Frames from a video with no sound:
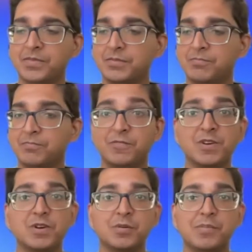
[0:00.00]

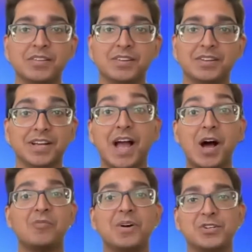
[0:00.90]
view basically
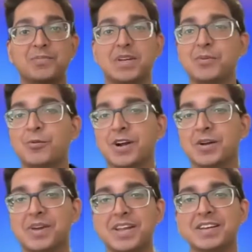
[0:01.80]
how much people were
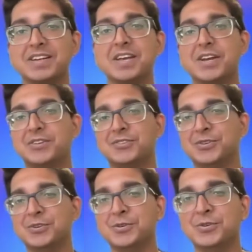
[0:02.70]
committing
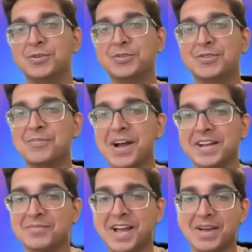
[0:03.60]
to
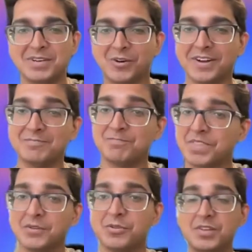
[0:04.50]
mining Miami coin.
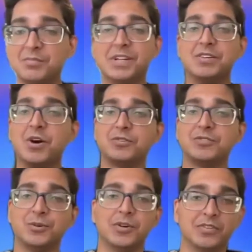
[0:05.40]
There was simply no
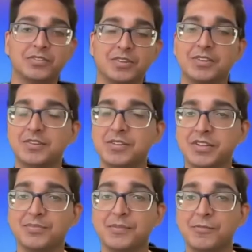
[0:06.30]
tools to do
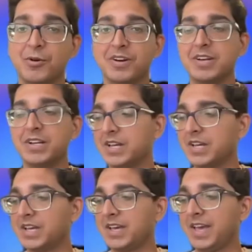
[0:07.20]
this before.
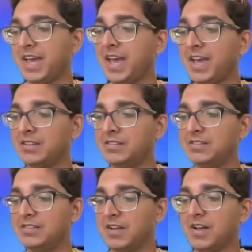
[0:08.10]

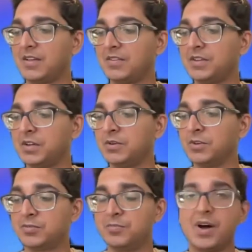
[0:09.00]
And the
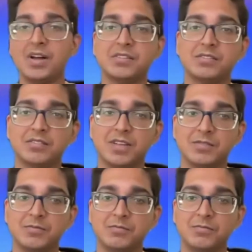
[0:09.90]
response
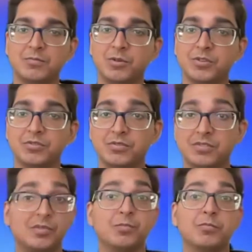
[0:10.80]
that was
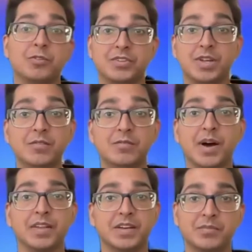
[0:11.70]
received
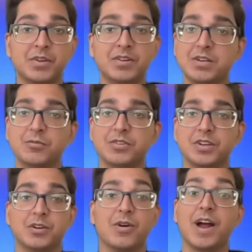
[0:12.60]
by the community was
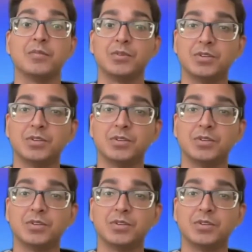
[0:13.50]
incredible.